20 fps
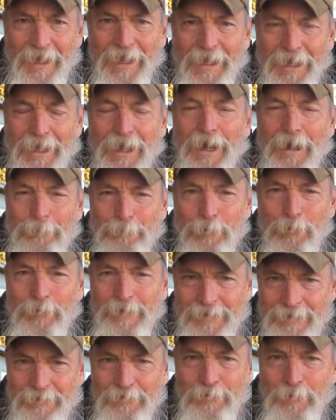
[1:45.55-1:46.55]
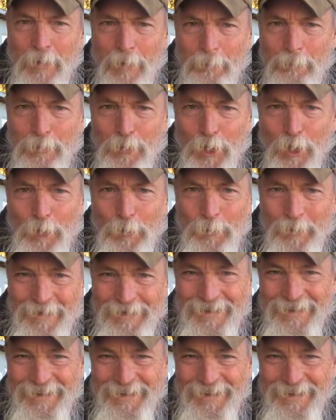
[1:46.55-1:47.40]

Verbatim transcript: he operates bro.